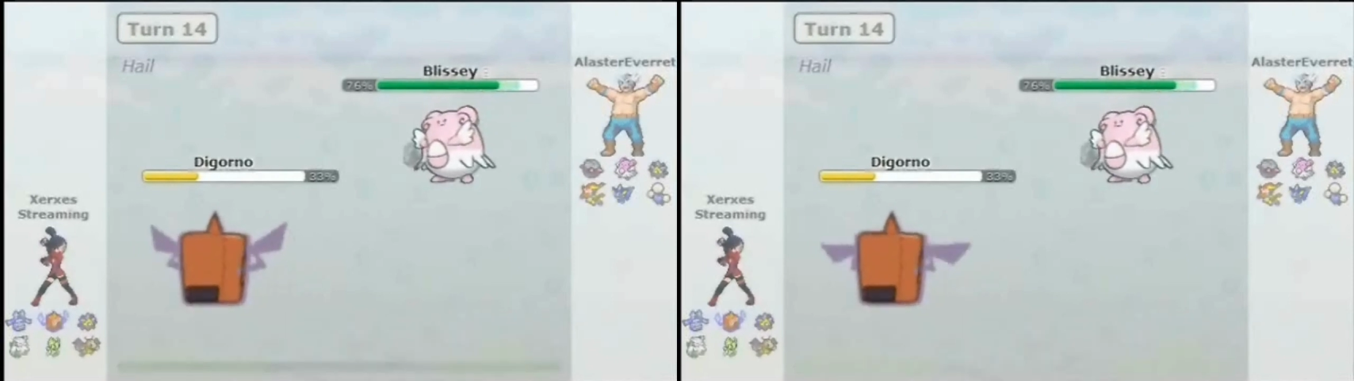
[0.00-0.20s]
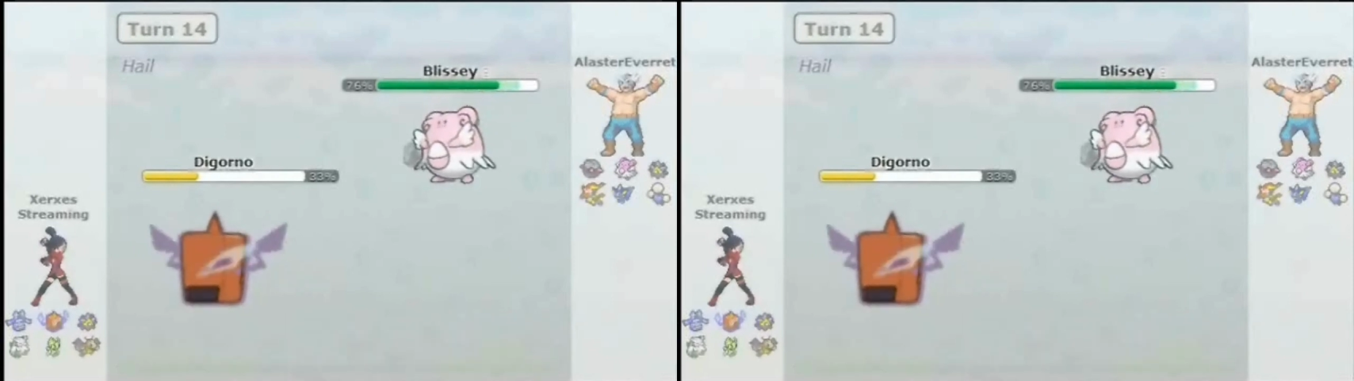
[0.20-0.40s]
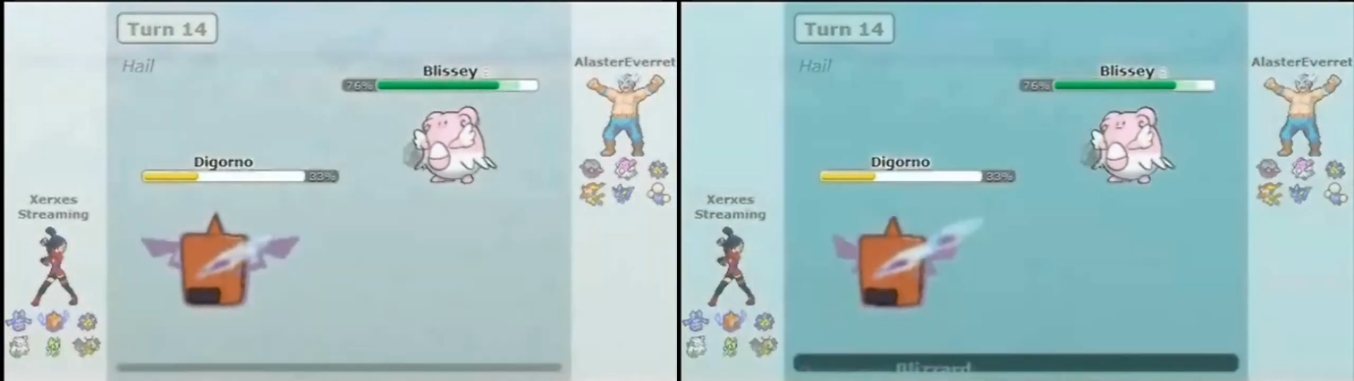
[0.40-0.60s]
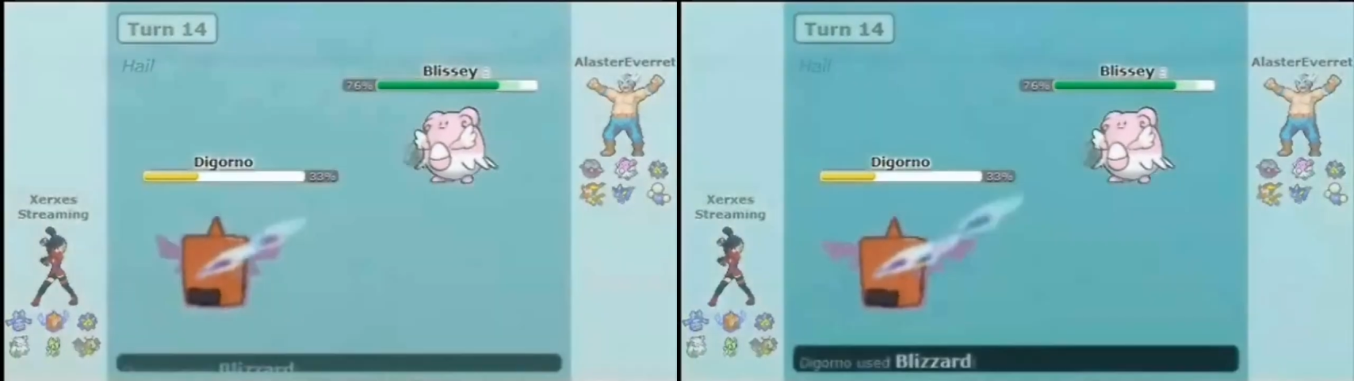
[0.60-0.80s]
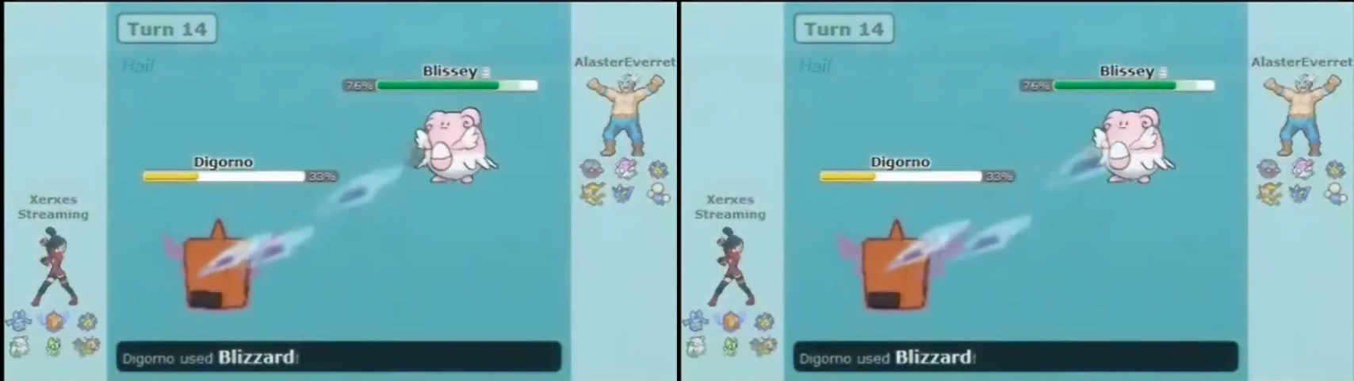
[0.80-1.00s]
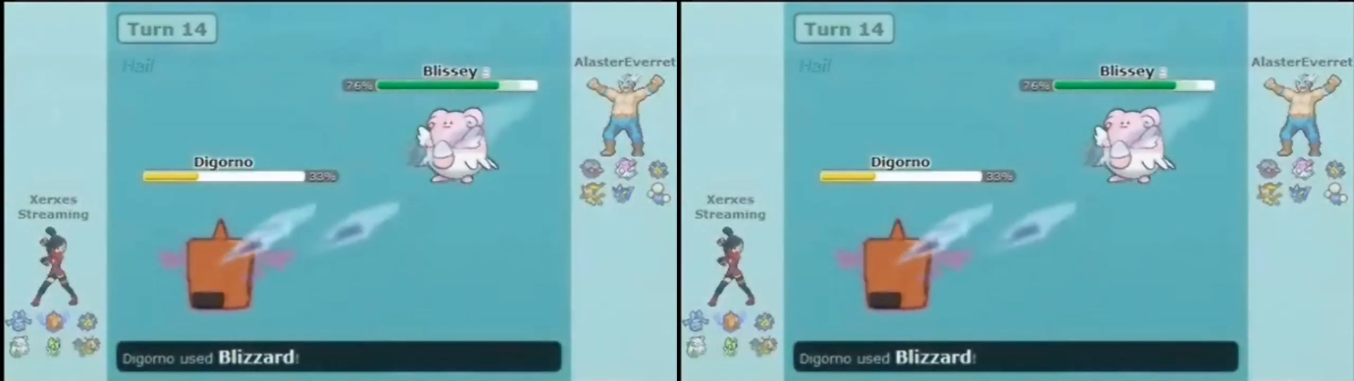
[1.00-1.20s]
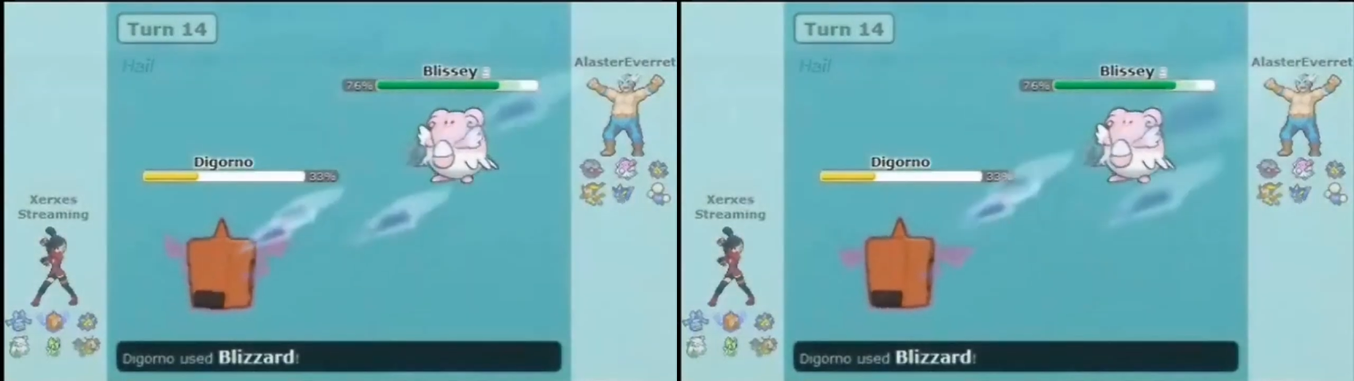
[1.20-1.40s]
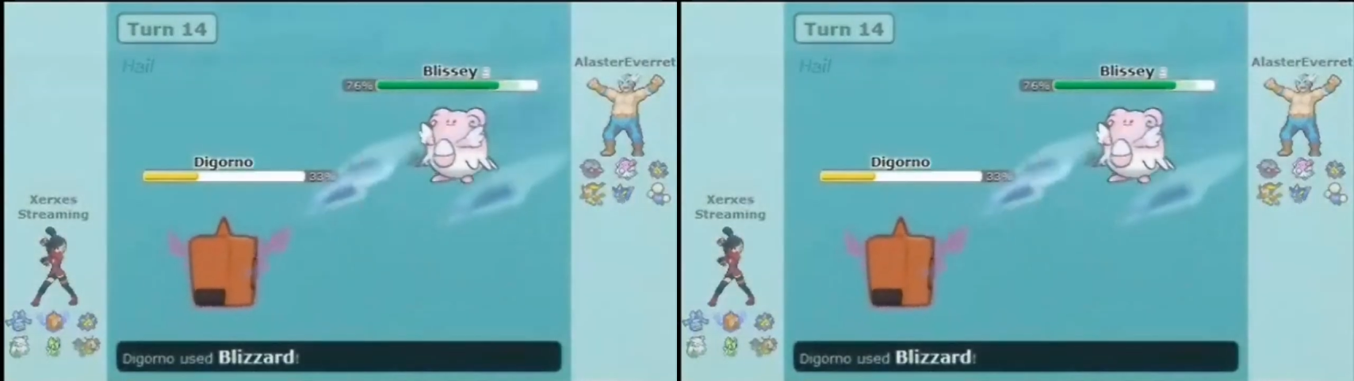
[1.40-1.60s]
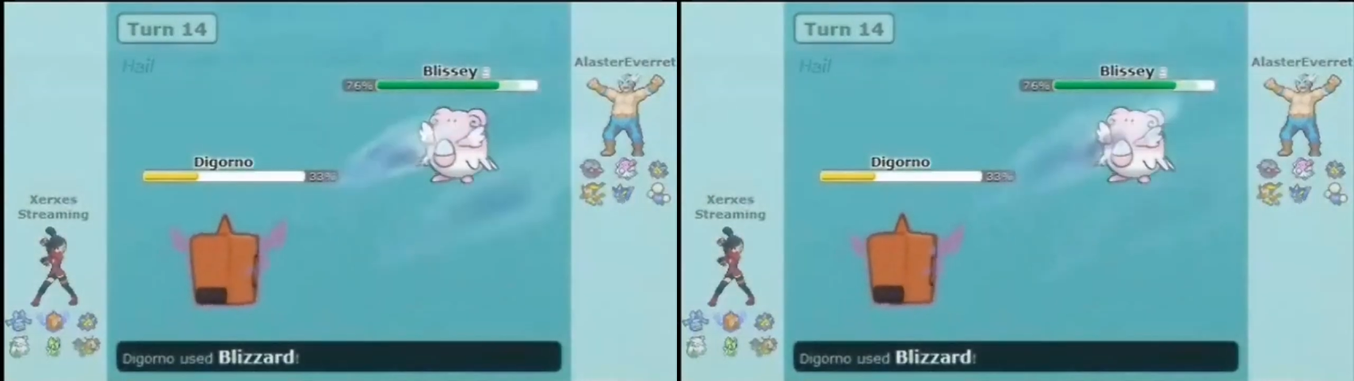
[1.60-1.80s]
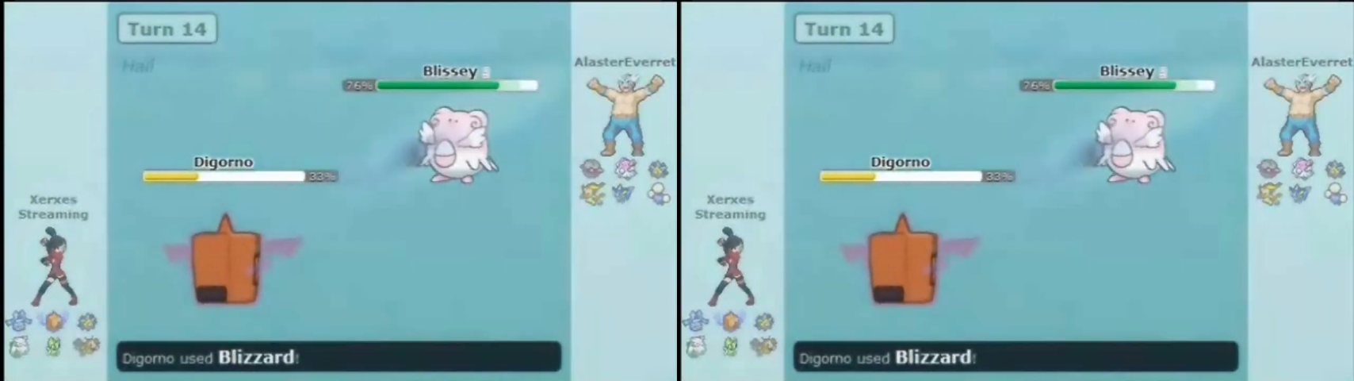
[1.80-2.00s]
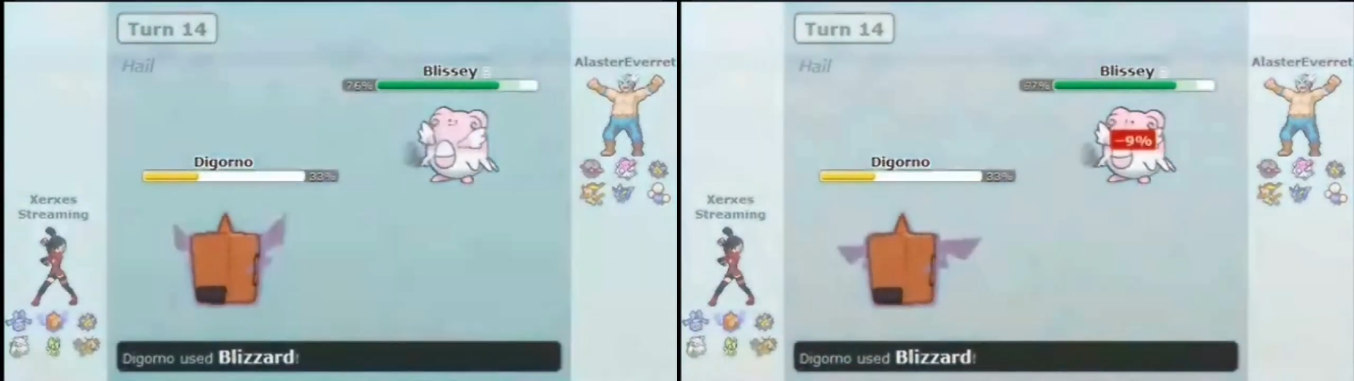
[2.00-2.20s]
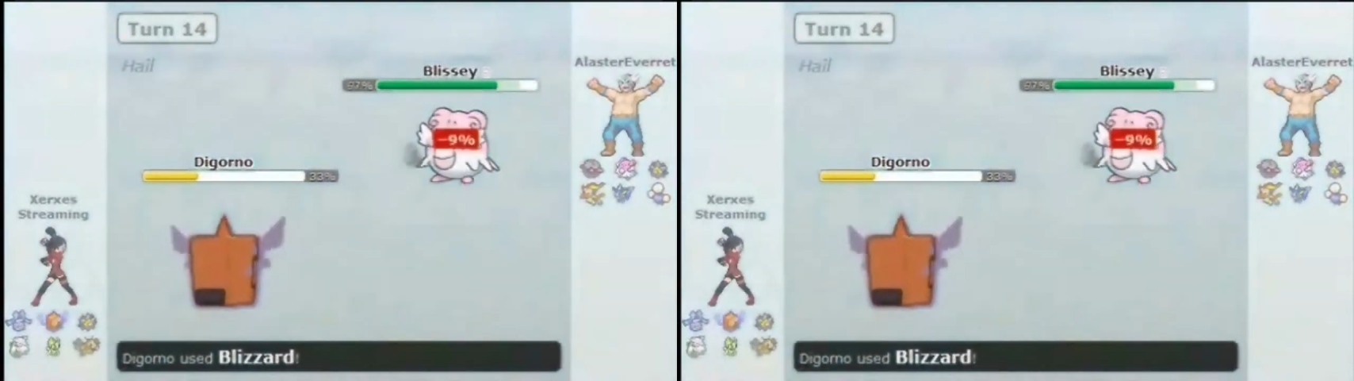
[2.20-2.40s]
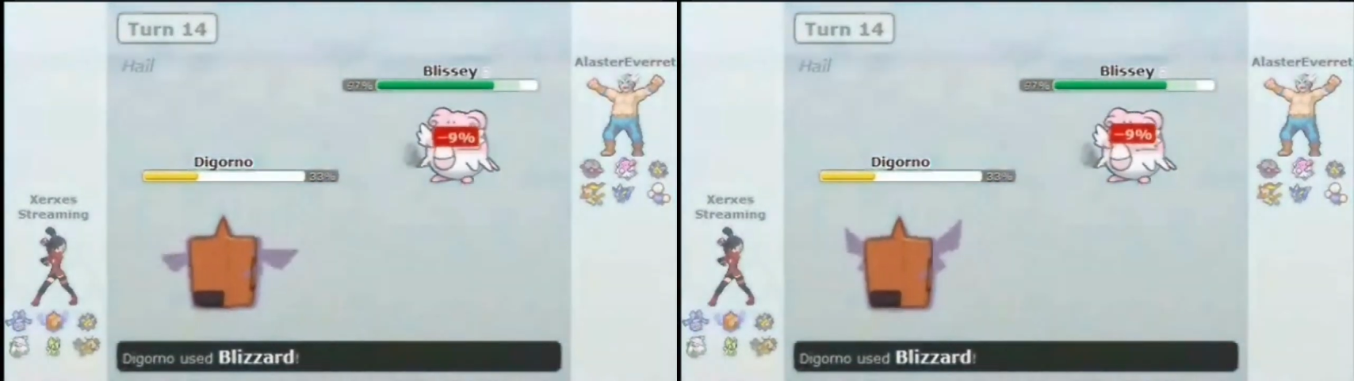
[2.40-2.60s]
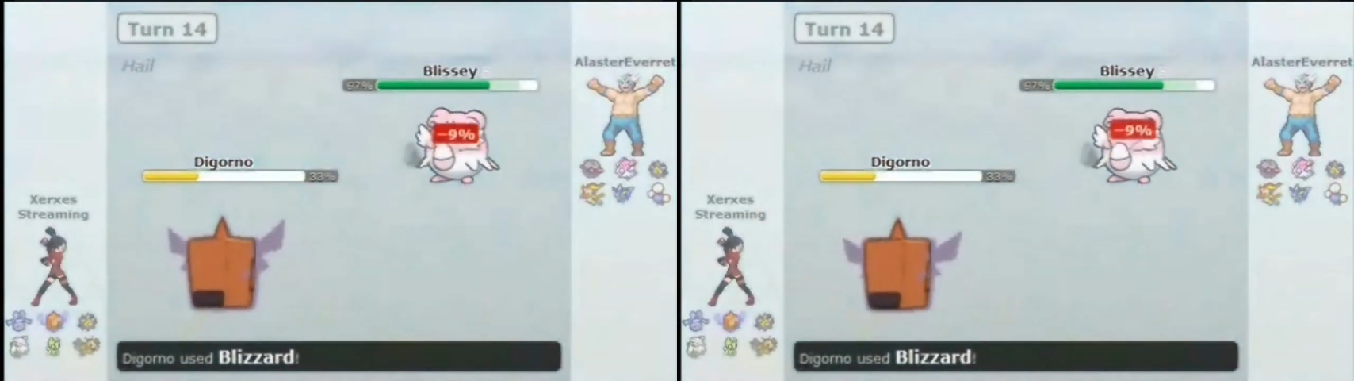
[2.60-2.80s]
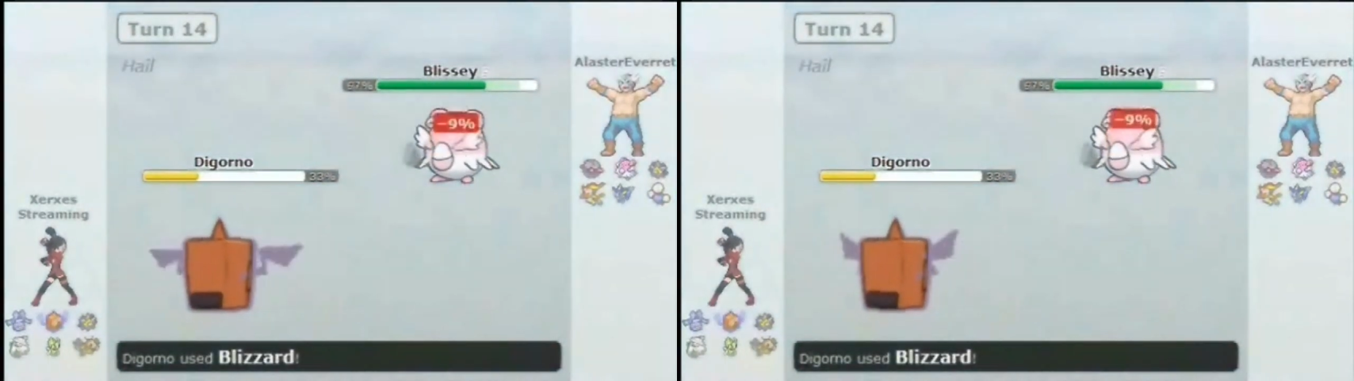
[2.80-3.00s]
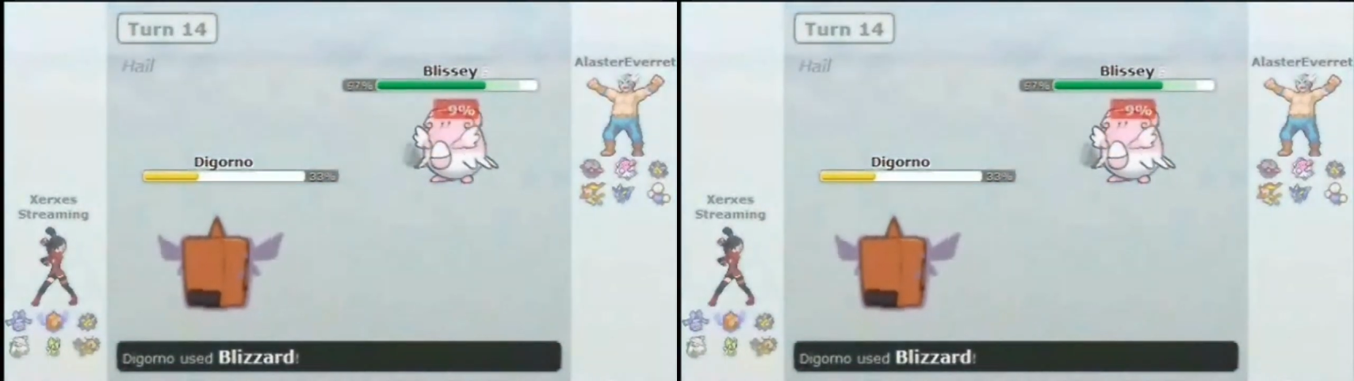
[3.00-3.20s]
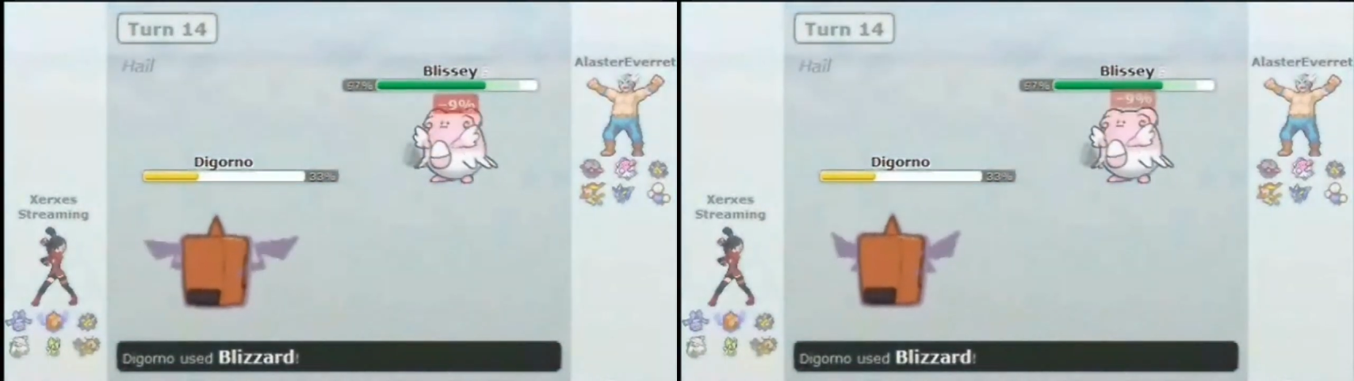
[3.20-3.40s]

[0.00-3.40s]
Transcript: [unreadable: no face in view]